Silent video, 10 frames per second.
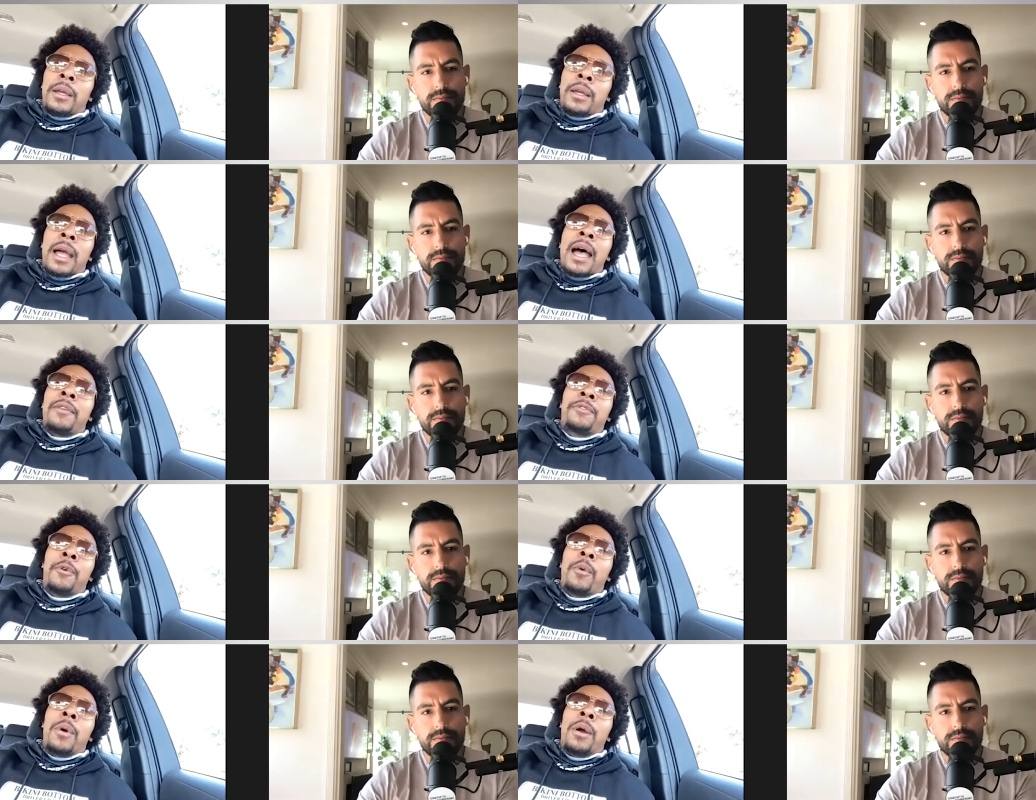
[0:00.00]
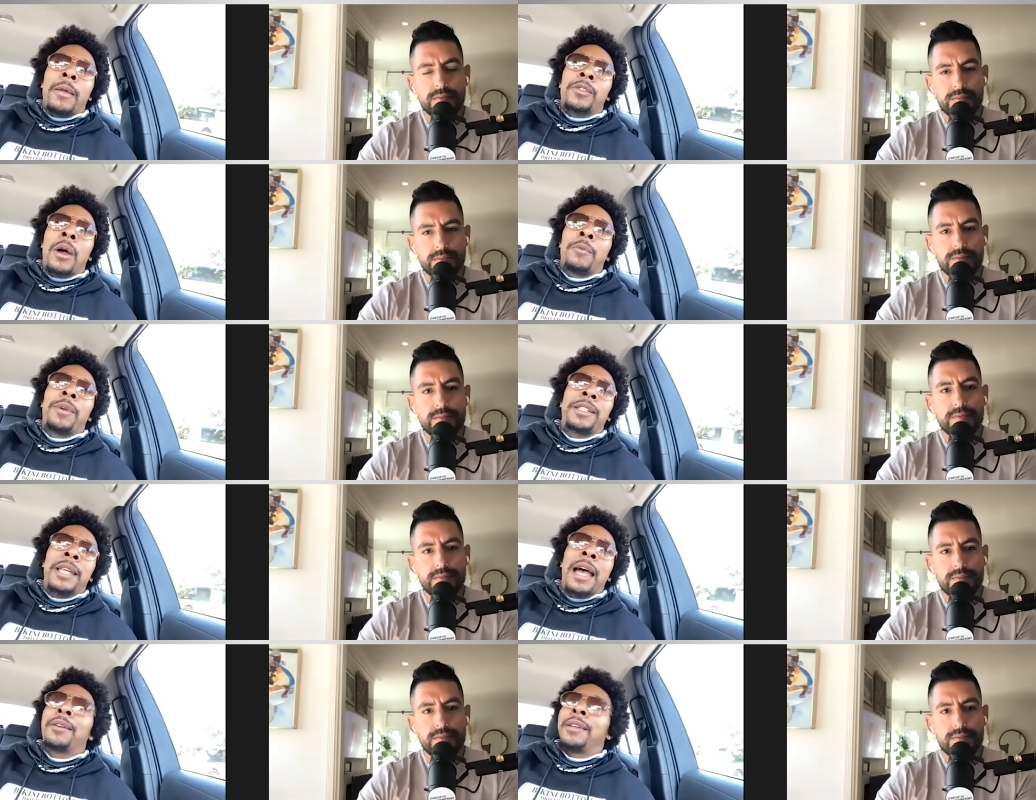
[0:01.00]
Speaker 1: guy for. So I reached
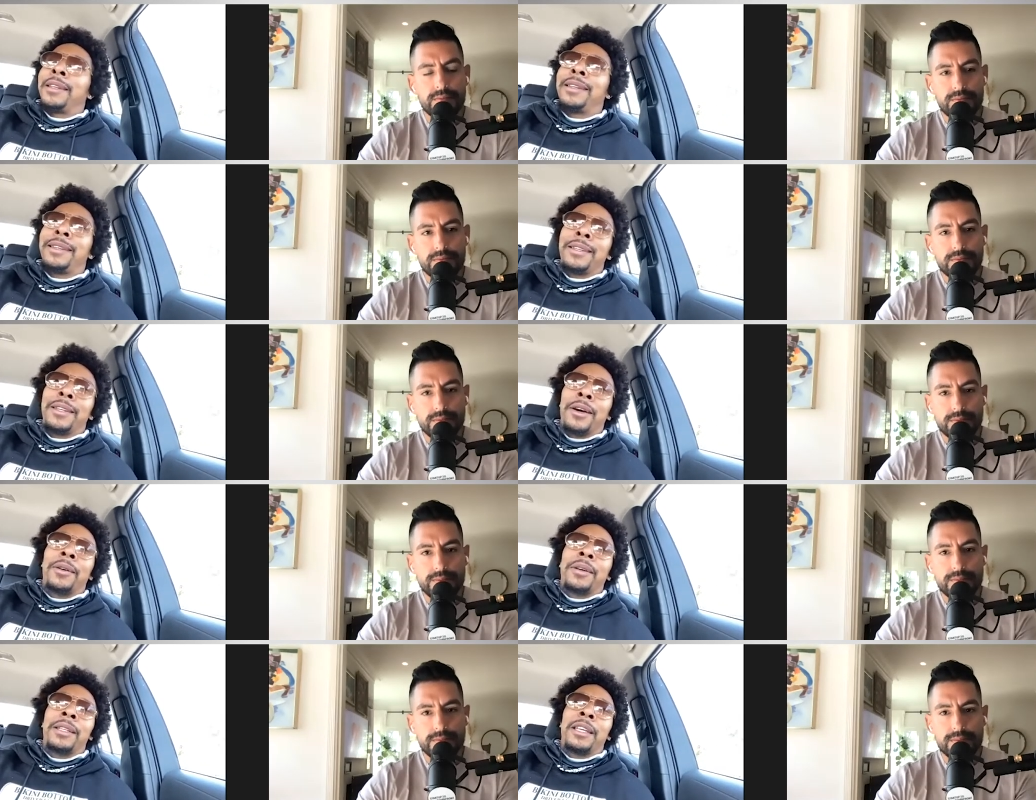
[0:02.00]
out and he, you know, he